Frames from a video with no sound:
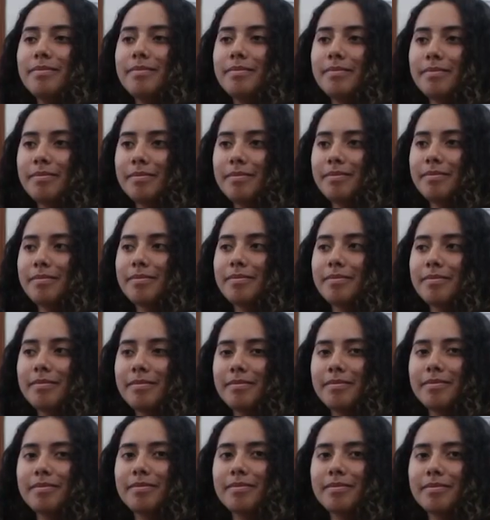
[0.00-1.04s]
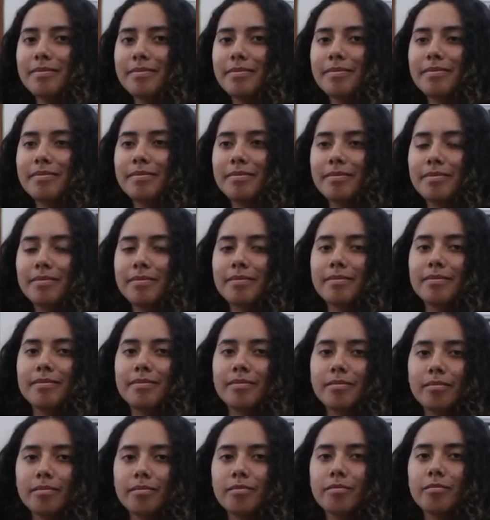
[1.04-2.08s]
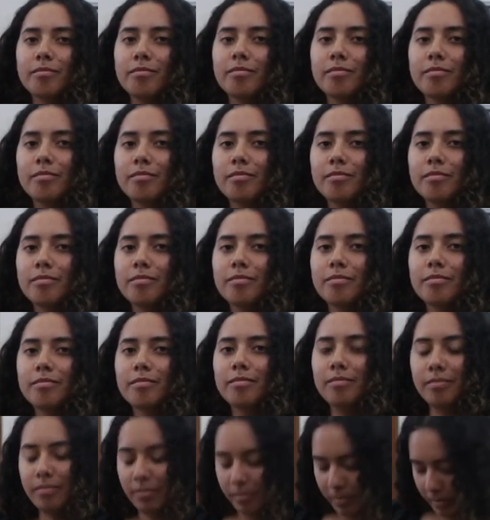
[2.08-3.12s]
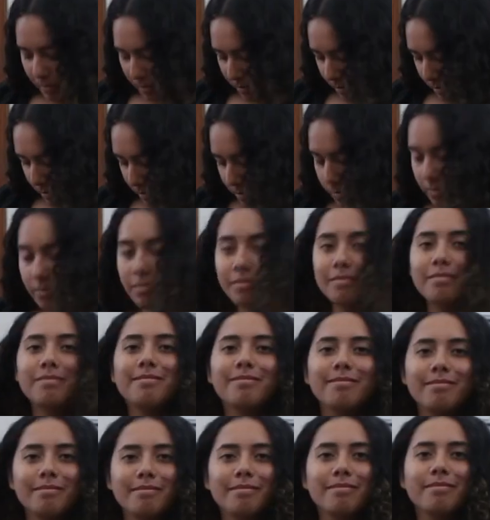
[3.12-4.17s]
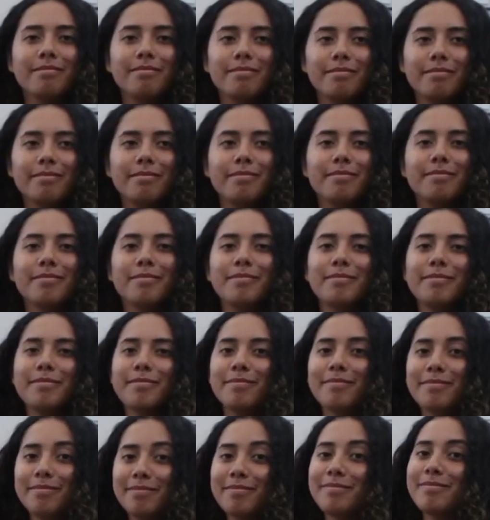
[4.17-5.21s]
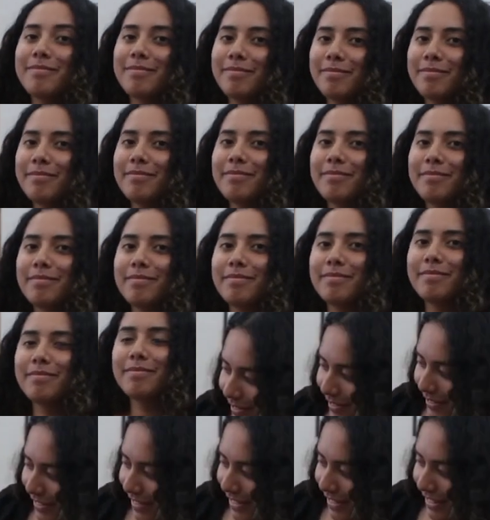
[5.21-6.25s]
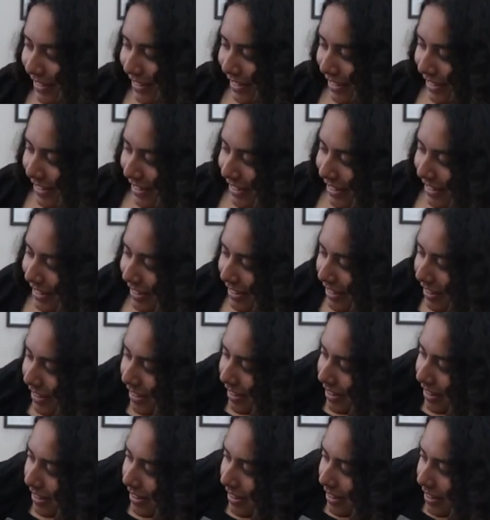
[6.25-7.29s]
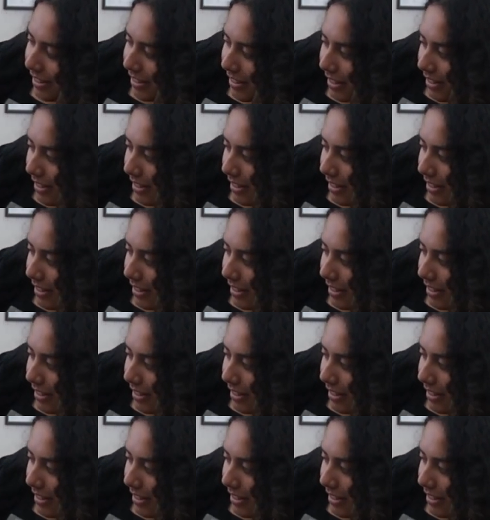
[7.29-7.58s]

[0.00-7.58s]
(silent)